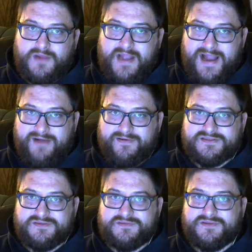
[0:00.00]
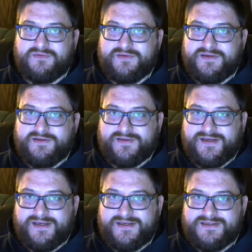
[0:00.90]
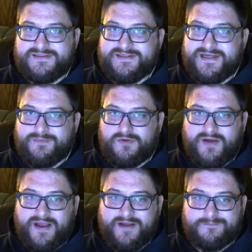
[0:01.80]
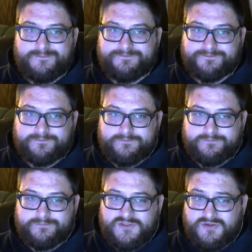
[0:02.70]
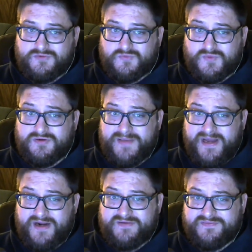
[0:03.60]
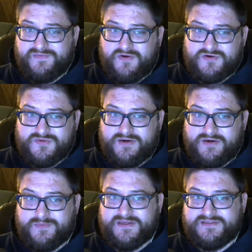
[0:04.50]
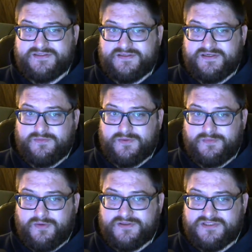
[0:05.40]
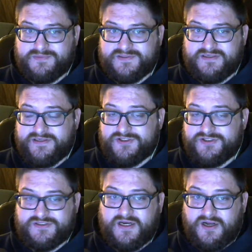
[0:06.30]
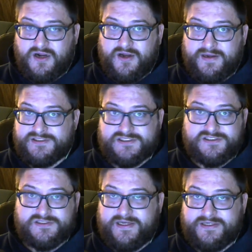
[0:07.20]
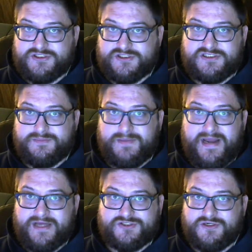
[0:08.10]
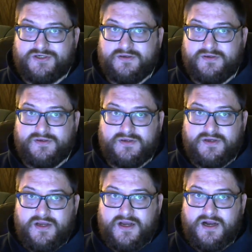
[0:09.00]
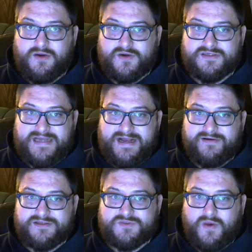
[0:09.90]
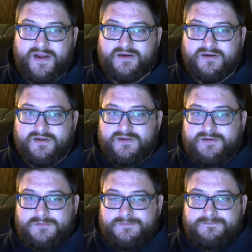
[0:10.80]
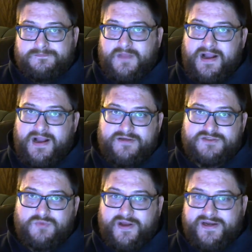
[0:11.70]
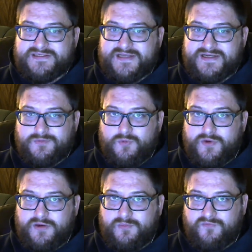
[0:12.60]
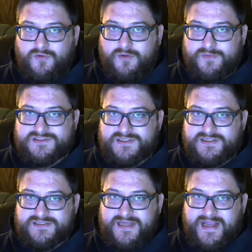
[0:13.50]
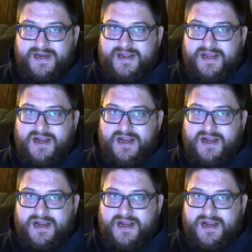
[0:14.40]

Alex, the only thing is Dan Moret looked real competitive in the first round against Gilbert Burns up until he just got caught and just smashed. Whereas Alex White, Alex White has had some weird performances, and